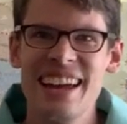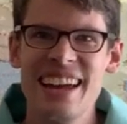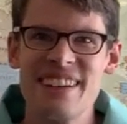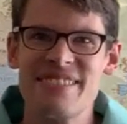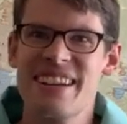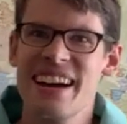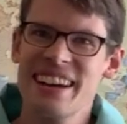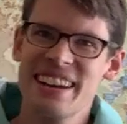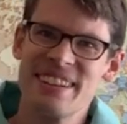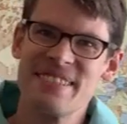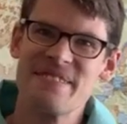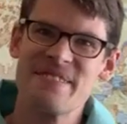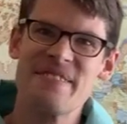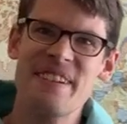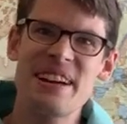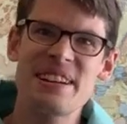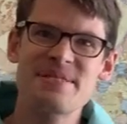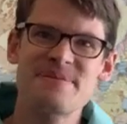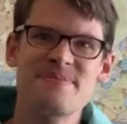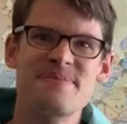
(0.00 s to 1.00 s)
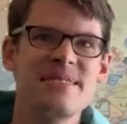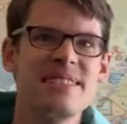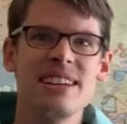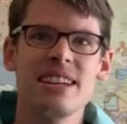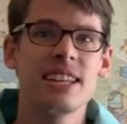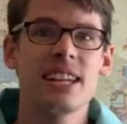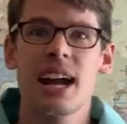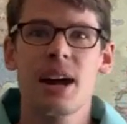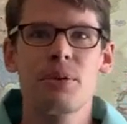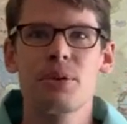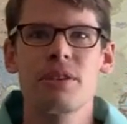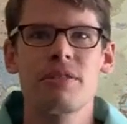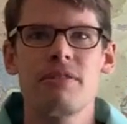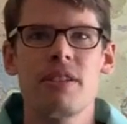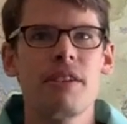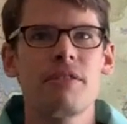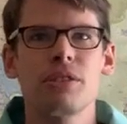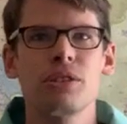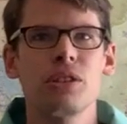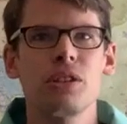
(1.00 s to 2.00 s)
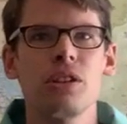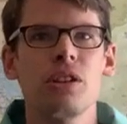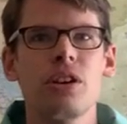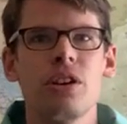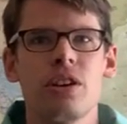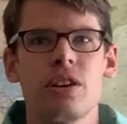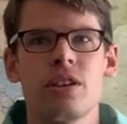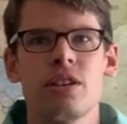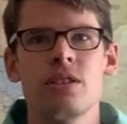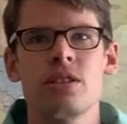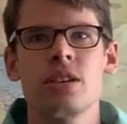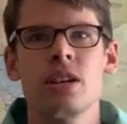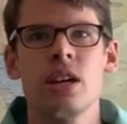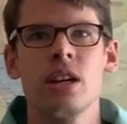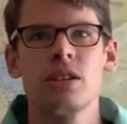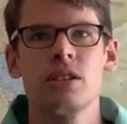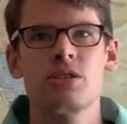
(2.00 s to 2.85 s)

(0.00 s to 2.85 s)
if God didn't fight me, then I would have never learned